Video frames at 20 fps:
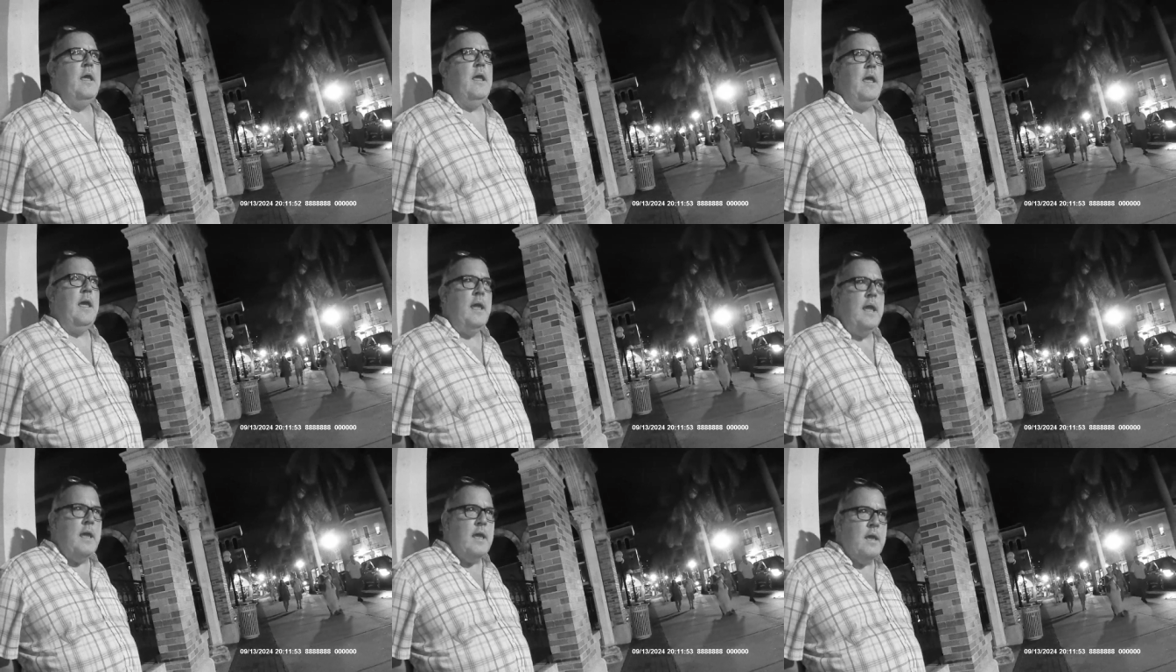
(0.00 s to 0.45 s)

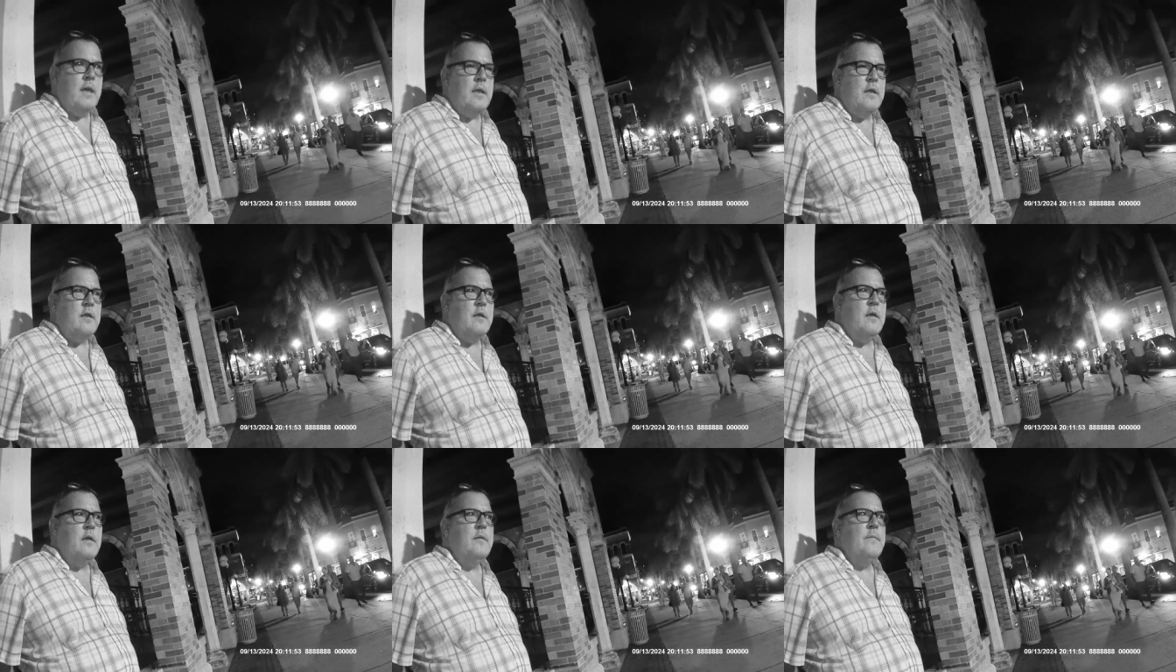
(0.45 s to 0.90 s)

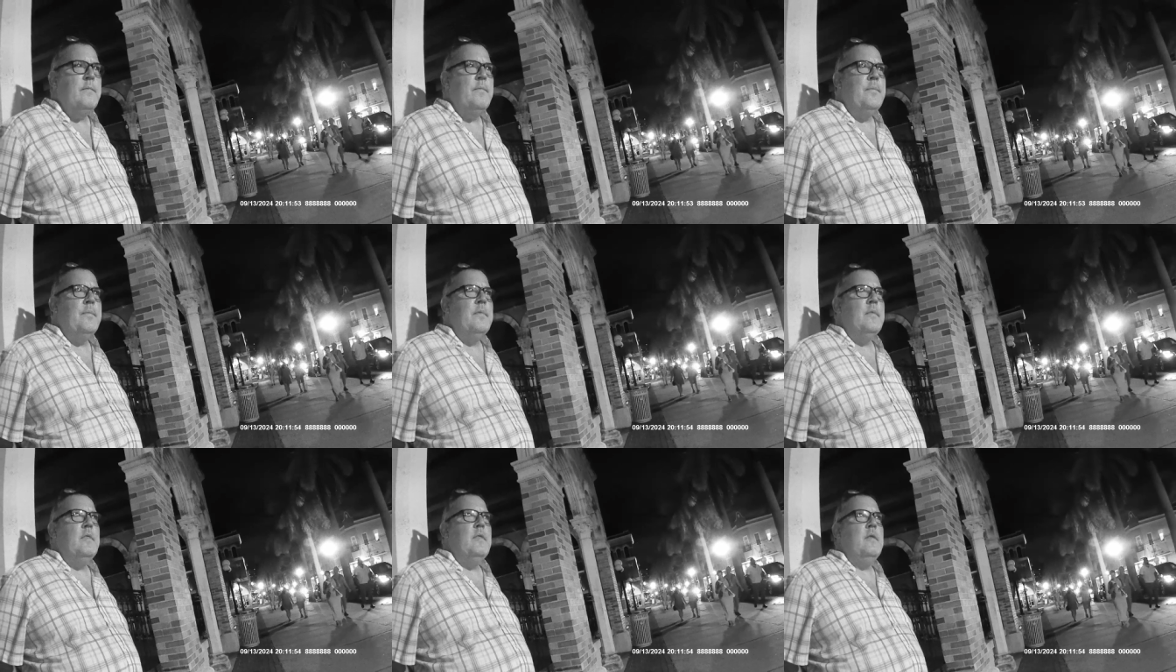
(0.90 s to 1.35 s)
and
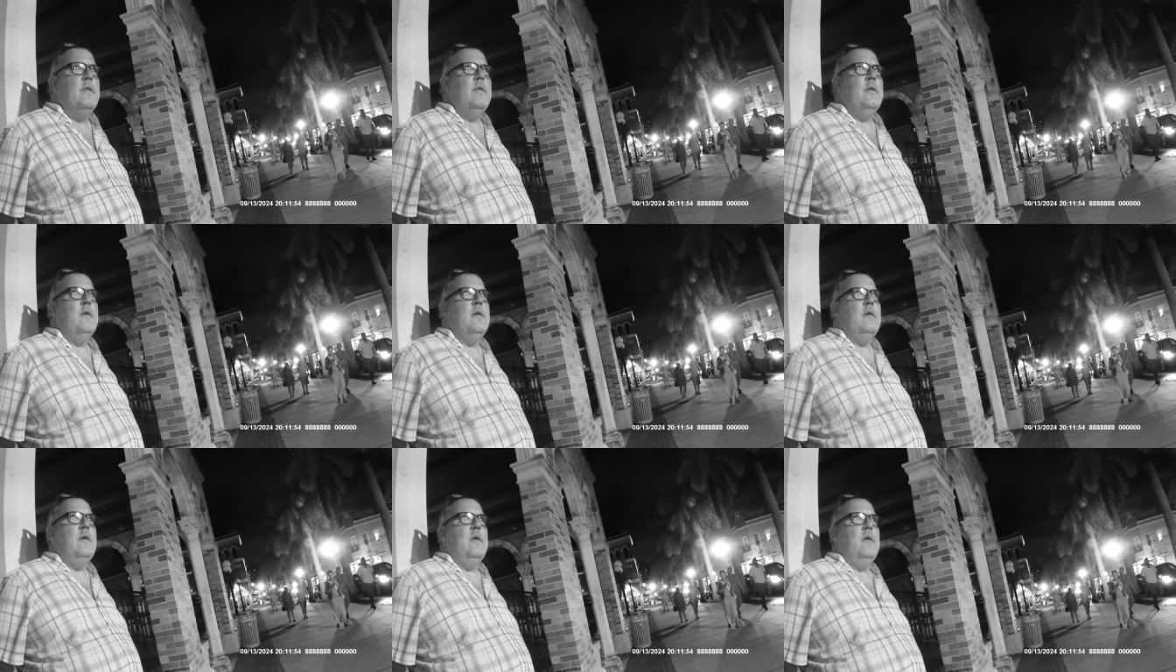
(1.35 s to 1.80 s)

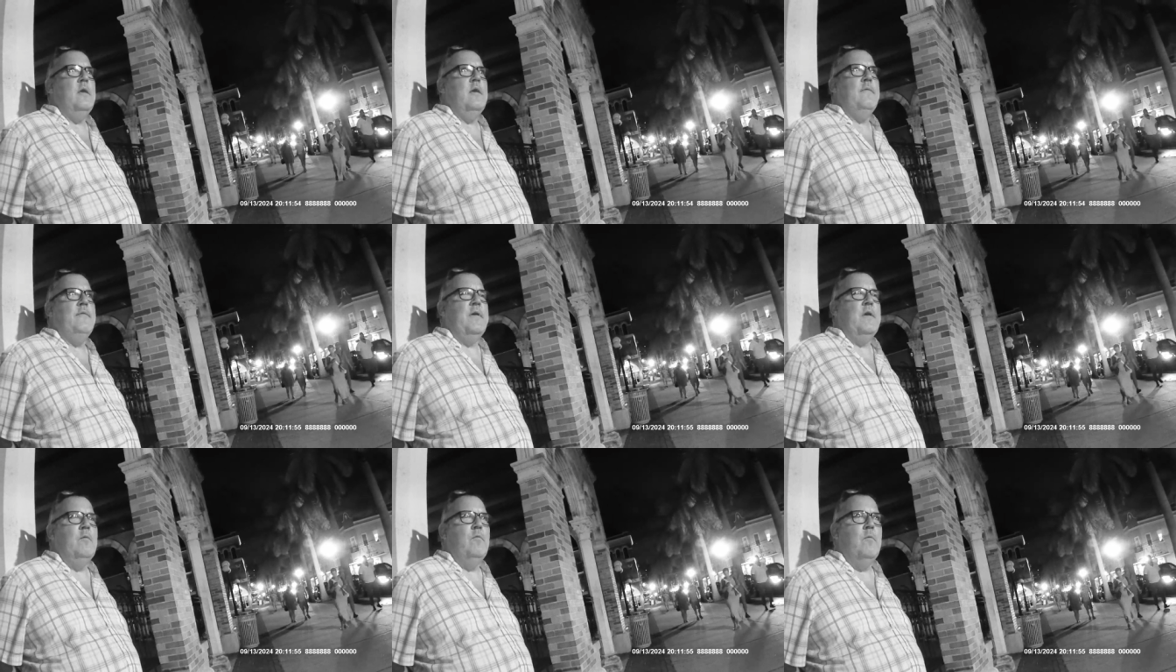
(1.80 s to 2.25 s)
if
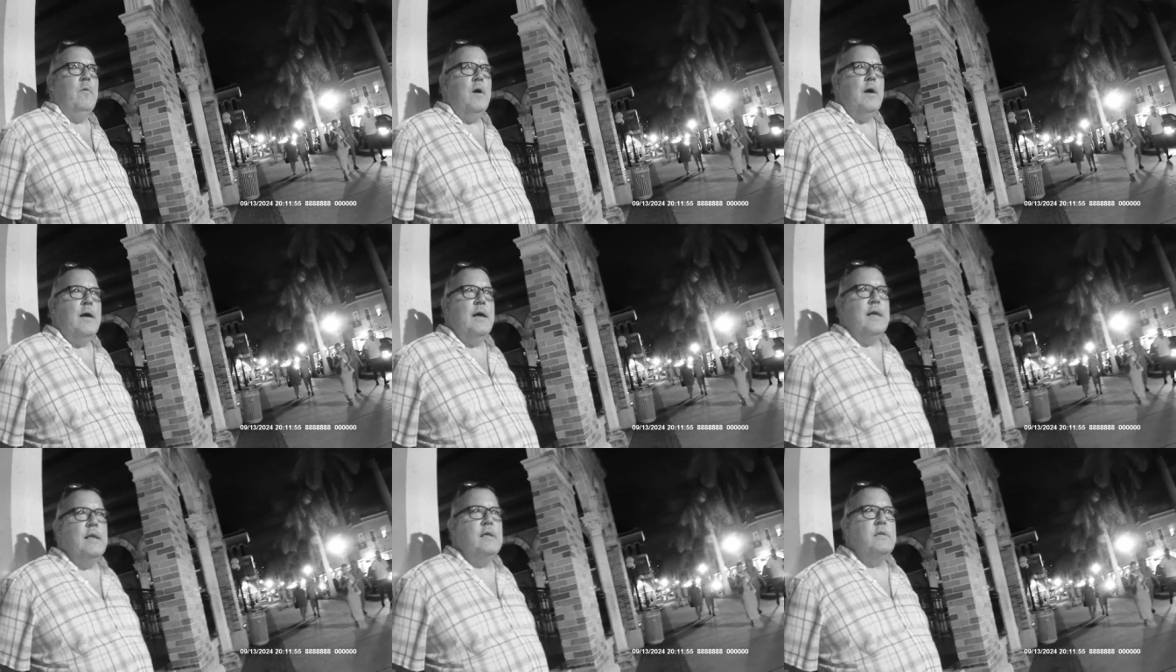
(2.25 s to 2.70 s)
he
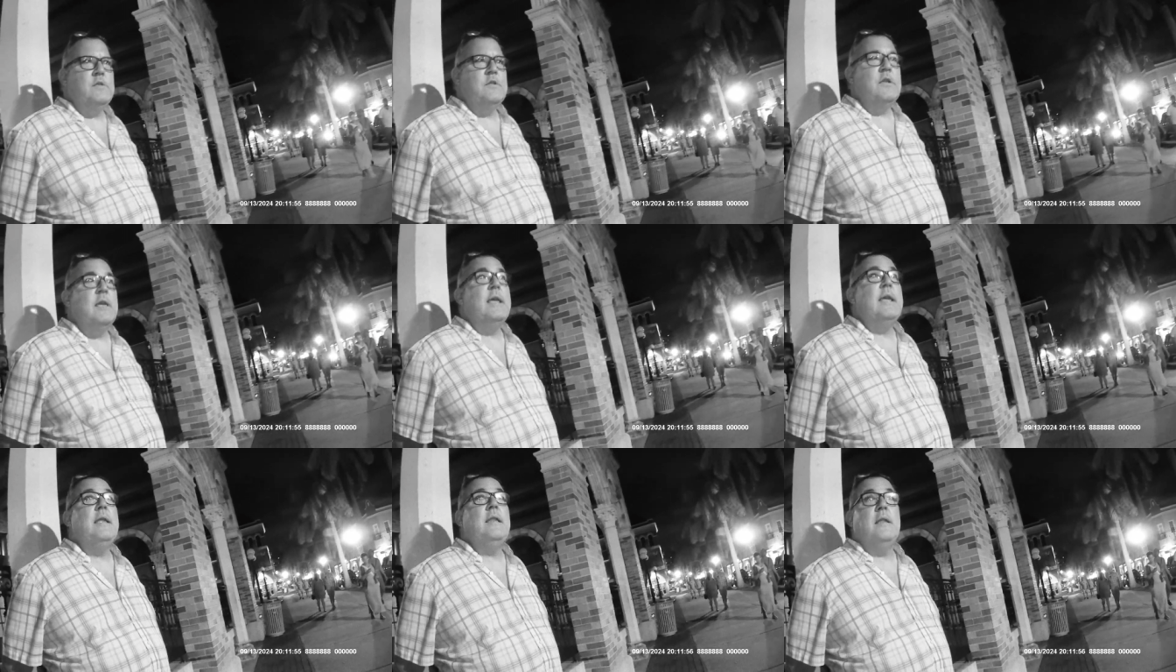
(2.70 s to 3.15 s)
was,
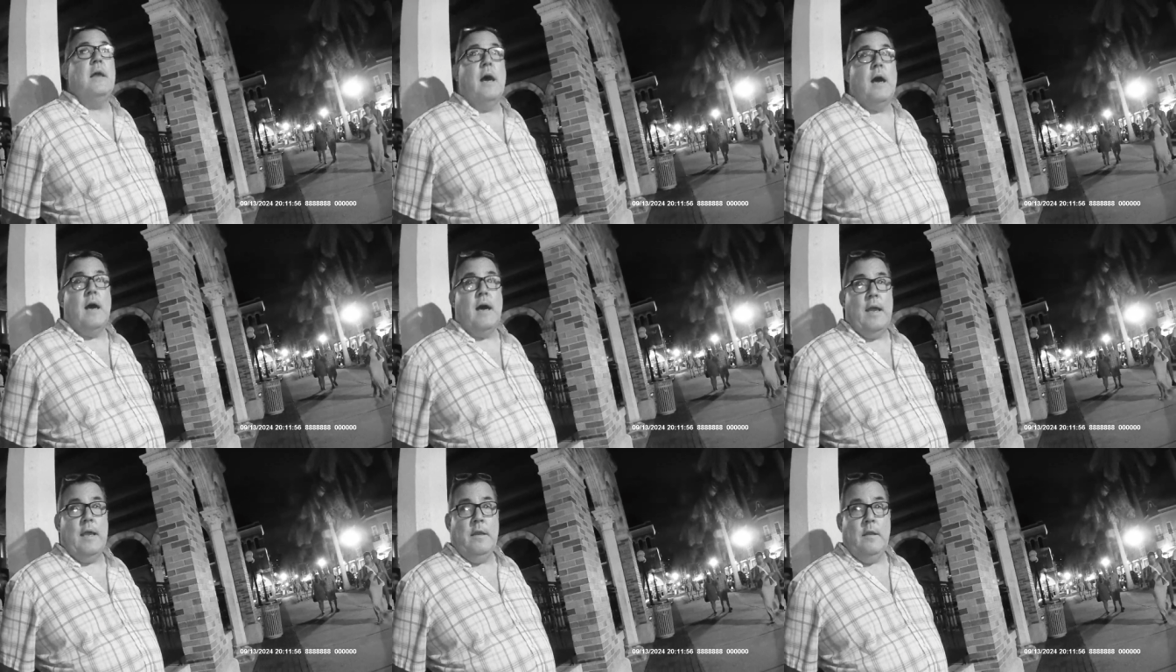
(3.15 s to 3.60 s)
he
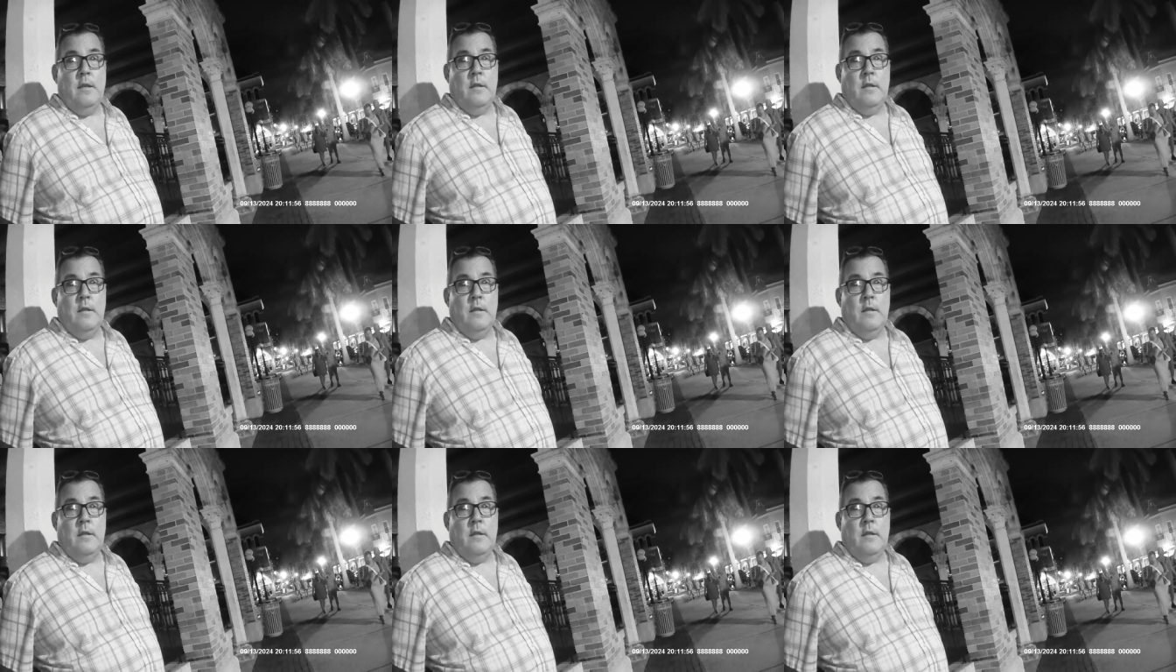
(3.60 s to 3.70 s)
died.